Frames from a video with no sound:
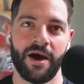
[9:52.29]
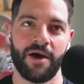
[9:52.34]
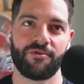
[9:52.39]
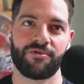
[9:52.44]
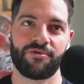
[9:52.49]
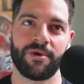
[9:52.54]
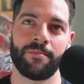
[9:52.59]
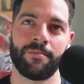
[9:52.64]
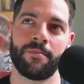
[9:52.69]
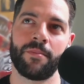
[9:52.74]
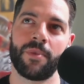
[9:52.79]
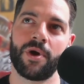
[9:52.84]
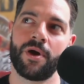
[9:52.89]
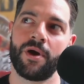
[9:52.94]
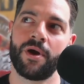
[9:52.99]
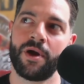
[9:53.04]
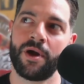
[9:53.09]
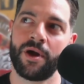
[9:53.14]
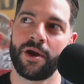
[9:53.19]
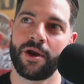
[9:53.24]
From
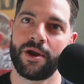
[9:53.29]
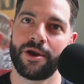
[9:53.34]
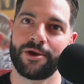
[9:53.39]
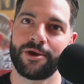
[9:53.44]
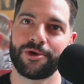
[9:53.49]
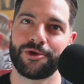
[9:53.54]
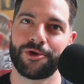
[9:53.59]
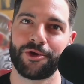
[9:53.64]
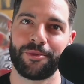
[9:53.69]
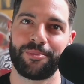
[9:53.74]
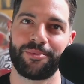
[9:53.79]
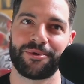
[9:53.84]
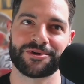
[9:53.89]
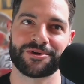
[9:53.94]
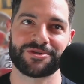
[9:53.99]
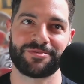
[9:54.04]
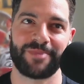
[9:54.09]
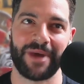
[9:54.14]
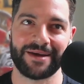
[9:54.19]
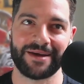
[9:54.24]
your
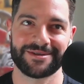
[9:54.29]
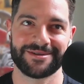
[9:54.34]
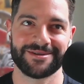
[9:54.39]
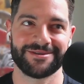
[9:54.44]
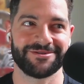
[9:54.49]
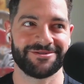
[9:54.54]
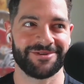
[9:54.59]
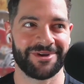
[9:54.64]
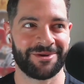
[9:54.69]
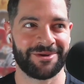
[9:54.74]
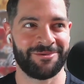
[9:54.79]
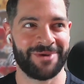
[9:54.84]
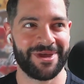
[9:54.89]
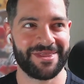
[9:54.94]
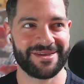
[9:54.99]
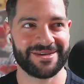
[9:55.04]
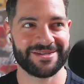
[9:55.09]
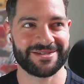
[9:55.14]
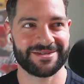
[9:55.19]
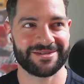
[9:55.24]
perspective, like when
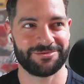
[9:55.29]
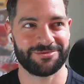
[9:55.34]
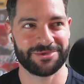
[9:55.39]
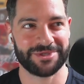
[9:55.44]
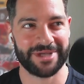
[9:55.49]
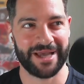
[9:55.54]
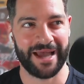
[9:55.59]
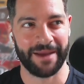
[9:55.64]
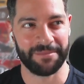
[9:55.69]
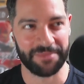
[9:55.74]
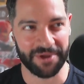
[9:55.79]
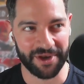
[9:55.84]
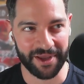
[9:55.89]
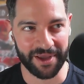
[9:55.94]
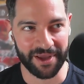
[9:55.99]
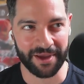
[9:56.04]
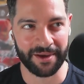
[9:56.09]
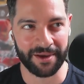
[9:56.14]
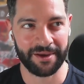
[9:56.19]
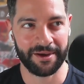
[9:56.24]
this was
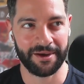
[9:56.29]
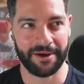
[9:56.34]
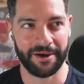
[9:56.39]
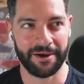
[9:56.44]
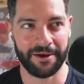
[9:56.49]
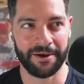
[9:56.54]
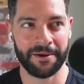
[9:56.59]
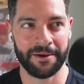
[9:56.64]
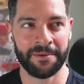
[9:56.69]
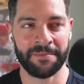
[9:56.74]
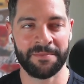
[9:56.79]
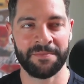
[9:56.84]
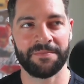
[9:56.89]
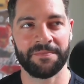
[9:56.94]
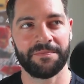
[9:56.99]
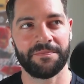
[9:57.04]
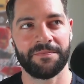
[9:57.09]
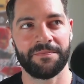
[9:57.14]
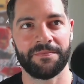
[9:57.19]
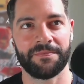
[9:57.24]
happening,
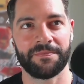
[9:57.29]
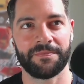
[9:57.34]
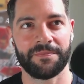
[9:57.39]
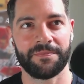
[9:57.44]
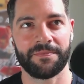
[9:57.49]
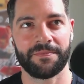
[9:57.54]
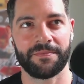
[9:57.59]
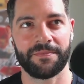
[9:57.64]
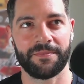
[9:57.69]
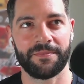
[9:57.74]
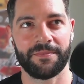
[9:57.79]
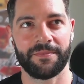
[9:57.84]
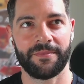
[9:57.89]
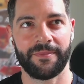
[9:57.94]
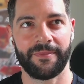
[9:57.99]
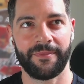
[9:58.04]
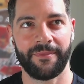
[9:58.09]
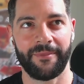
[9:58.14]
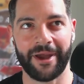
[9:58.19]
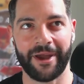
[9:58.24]

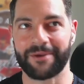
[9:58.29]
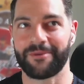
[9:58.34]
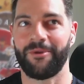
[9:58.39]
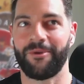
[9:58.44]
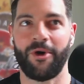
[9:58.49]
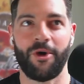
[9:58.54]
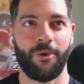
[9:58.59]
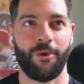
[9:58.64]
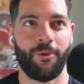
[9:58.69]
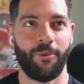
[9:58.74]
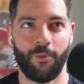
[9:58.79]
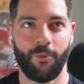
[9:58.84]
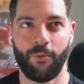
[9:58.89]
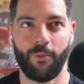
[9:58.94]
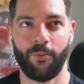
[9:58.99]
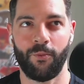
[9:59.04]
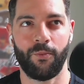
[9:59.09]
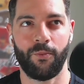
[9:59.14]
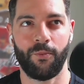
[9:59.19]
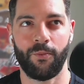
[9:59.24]
like
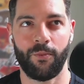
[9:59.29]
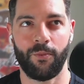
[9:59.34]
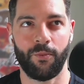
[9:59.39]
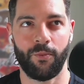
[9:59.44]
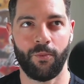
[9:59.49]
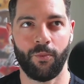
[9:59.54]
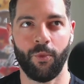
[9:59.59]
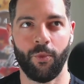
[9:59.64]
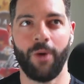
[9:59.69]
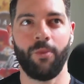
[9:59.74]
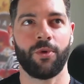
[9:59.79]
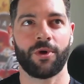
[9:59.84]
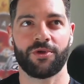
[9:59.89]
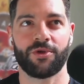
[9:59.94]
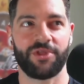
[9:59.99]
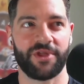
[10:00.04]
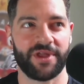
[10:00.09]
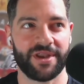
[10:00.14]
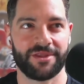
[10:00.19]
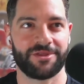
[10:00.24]
what were
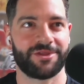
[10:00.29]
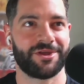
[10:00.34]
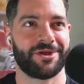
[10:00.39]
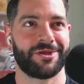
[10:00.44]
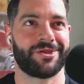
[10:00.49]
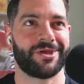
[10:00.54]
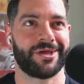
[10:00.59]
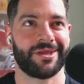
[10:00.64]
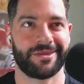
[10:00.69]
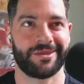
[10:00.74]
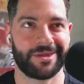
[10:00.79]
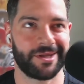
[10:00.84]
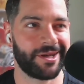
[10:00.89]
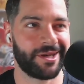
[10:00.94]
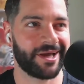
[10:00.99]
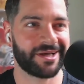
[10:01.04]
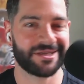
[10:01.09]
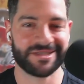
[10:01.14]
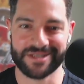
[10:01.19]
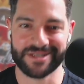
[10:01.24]
the
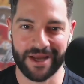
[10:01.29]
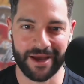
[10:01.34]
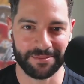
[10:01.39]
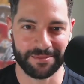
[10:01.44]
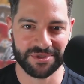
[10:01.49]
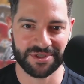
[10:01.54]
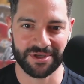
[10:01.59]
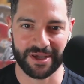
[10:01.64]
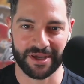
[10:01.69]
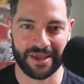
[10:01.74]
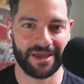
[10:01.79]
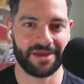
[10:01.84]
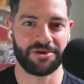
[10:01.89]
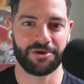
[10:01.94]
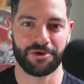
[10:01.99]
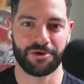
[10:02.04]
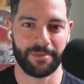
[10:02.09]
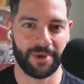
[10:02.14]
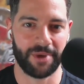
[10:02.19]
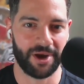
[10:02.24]
next steps, like in
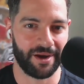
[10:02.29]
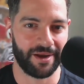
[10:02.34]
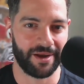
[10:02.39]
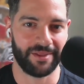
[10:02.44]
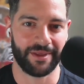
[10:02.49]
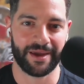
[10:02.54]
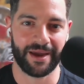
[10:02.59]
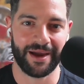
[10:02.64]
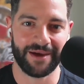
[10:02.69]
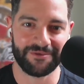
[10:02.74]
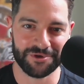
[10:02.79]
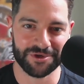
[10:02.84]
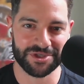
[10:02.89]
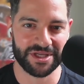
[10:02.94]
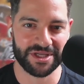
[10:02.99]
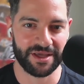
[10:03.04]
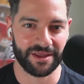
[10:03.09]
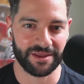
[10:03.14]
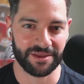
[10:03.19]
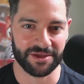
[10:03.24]
your mind, like after seeing